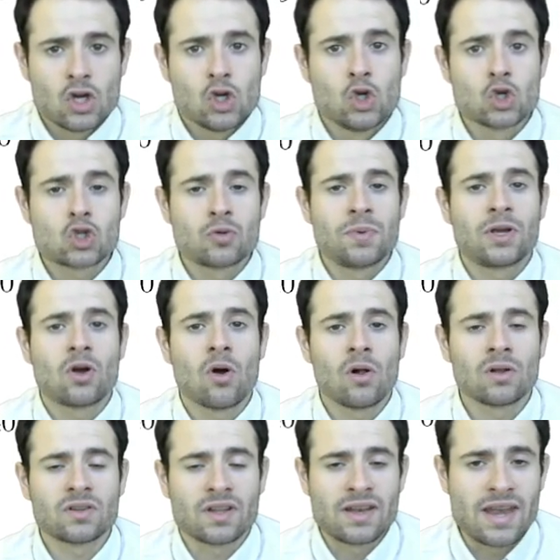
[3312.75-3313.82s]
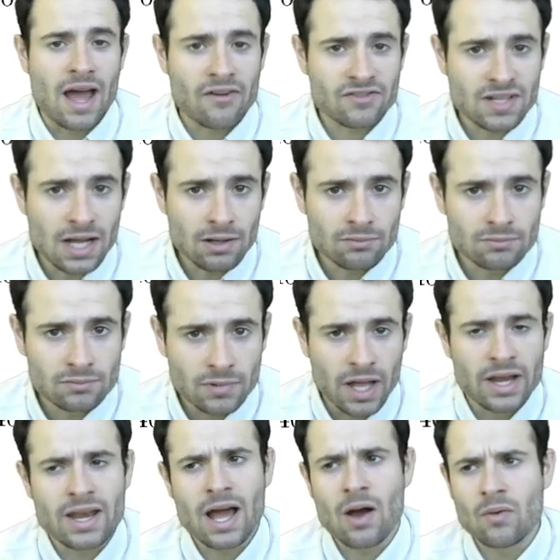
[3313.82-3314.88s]
It used to be called NAFTA,
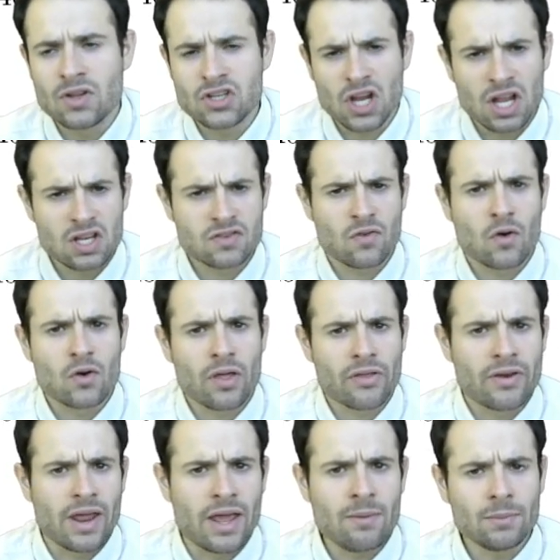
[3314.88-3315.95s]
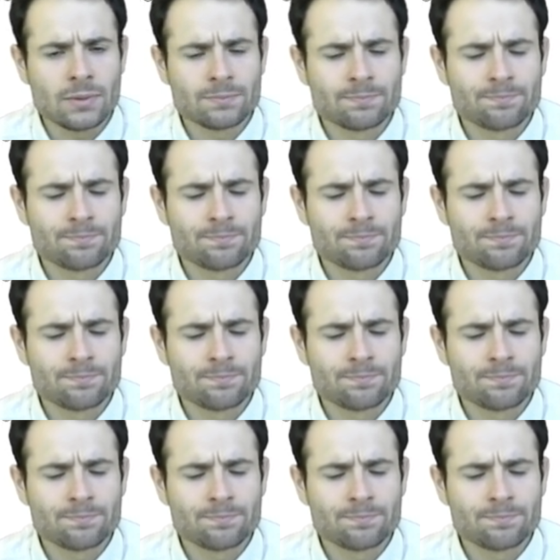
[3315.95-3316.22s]
and now it changed for another name.